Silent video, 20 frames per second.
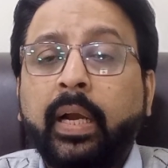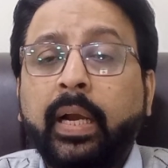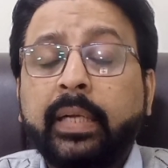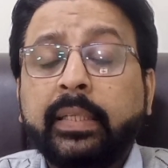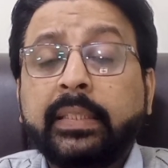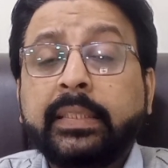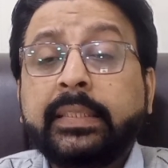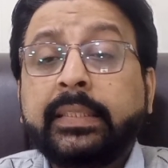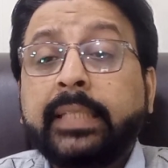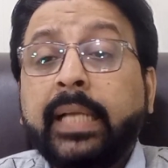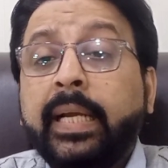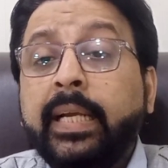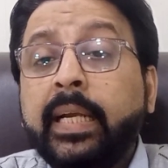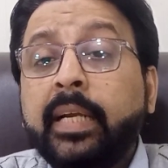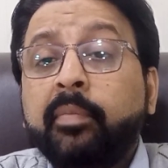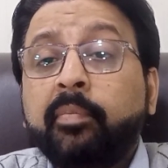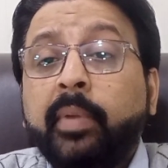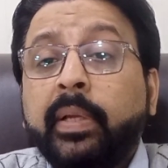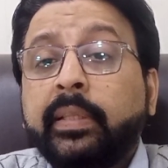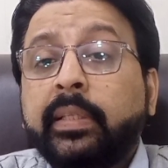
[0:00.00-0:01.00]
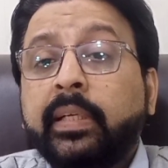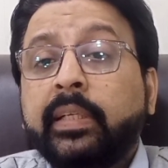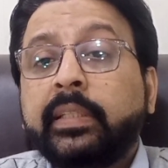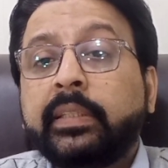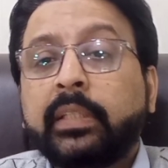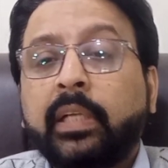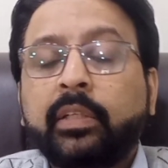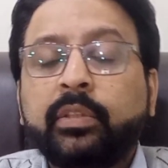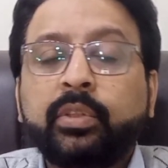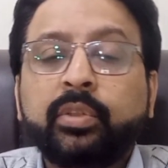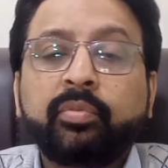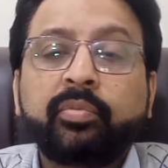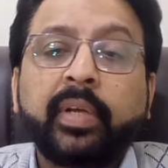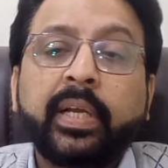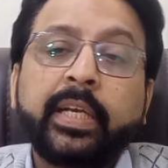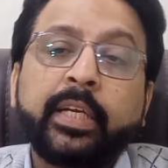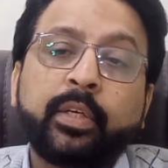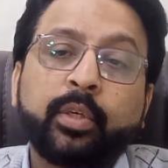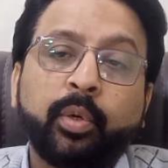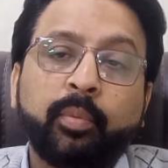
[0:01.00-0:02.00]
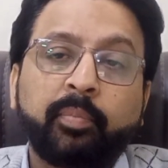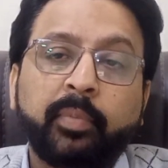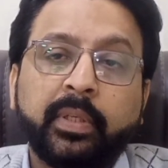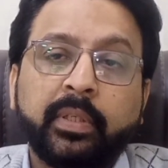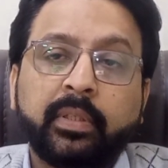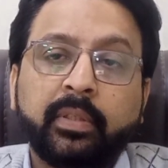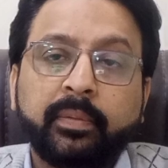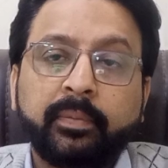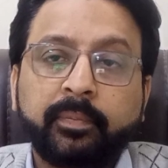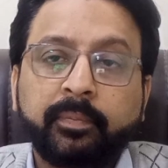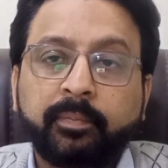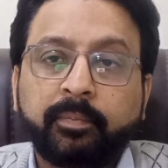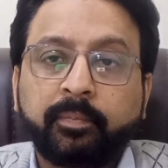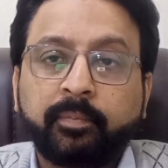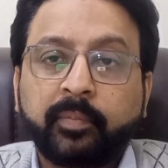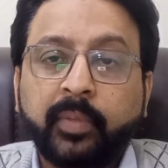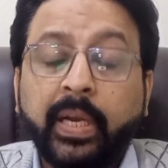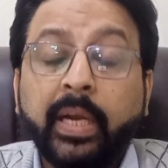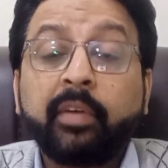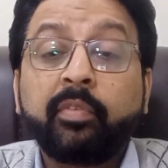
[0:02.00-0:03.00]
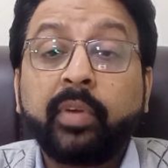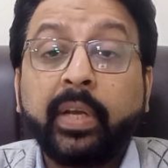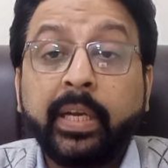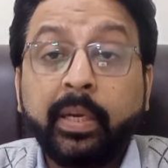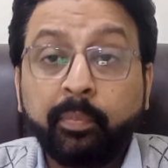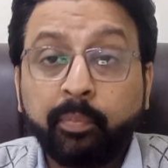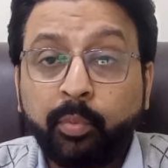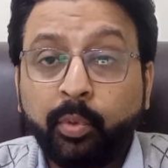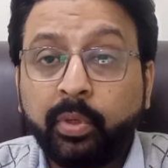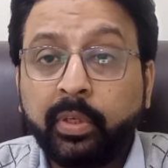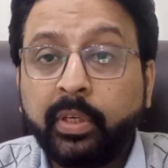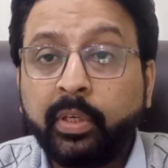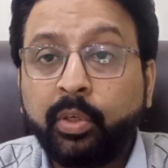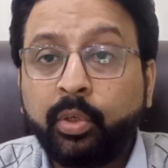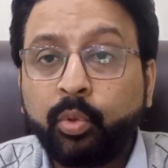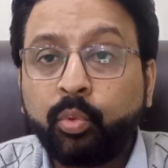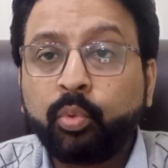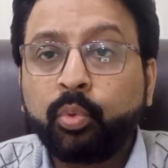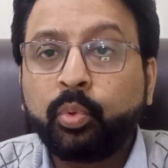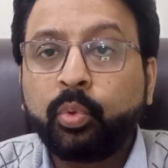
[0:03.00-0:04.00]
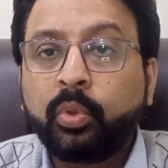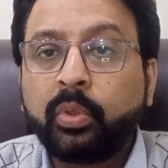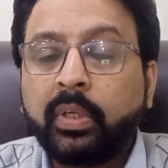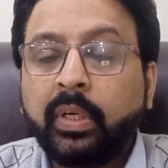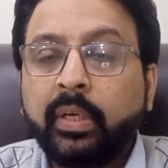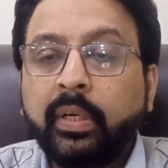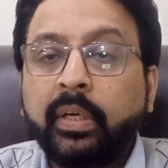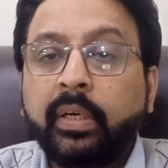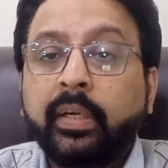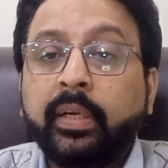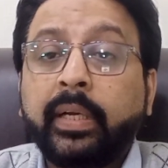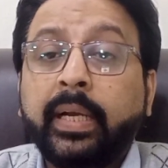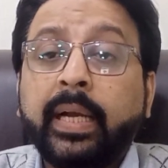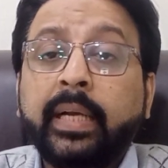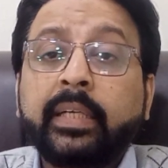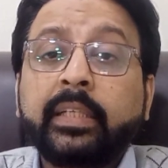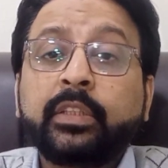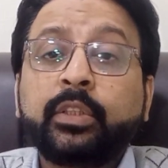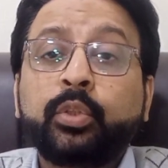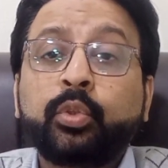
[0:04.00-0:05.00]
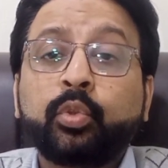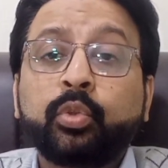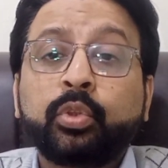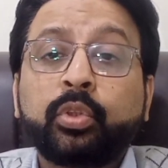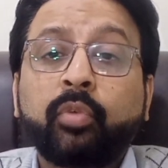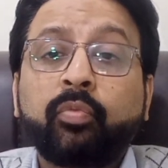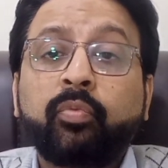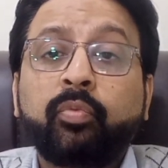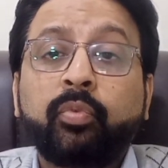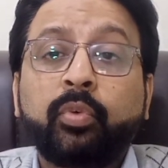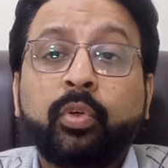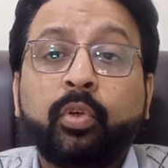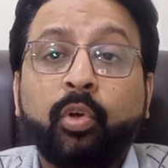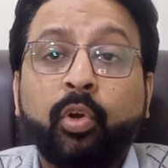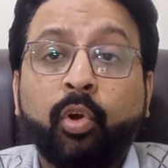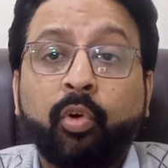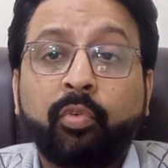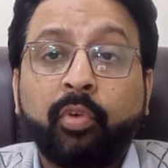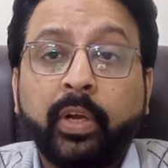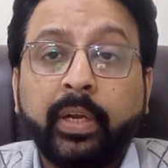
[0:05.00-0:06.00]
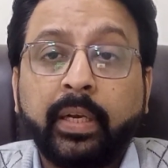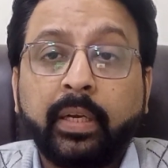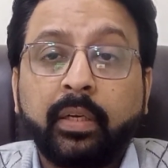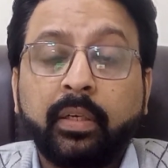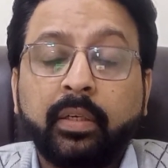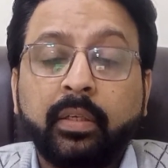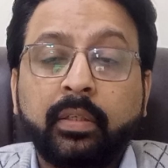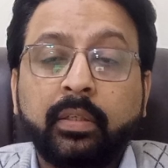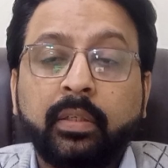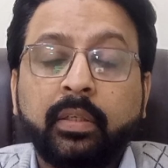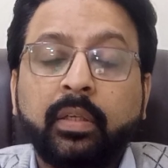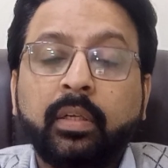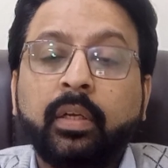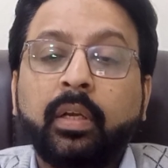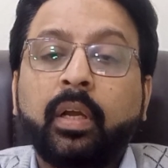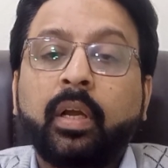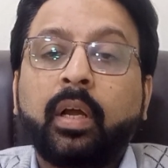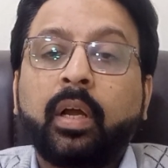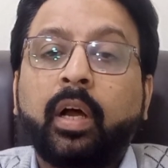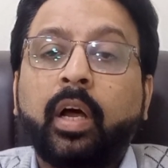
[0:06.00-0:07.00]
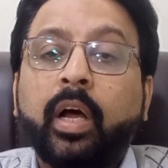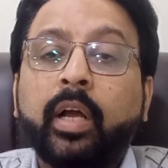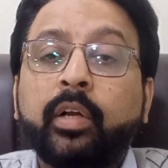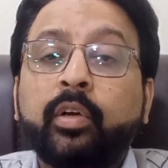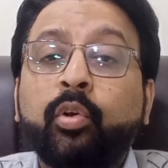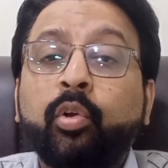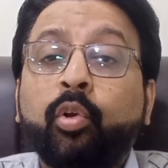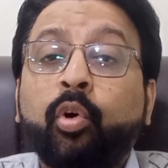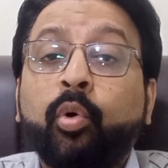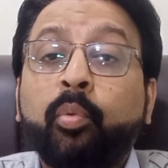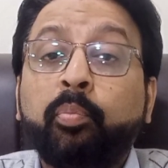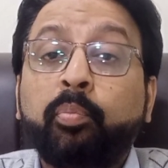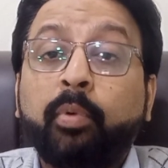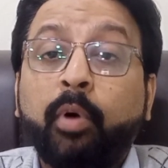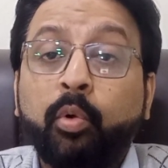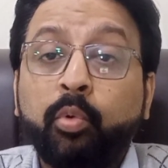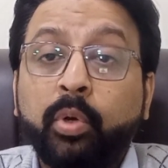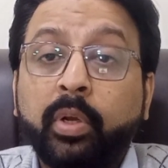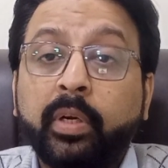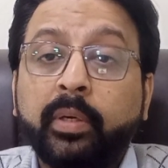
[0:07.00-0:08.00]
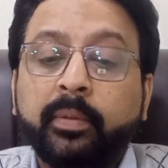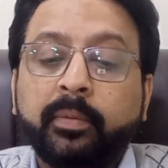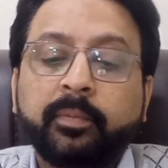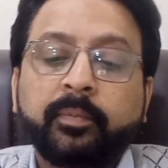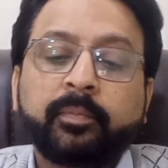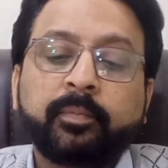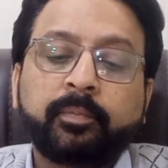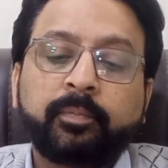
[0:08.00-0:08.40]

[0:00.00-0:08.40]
And the second method is also very common and very important too. That is use of clove oil or clove powder.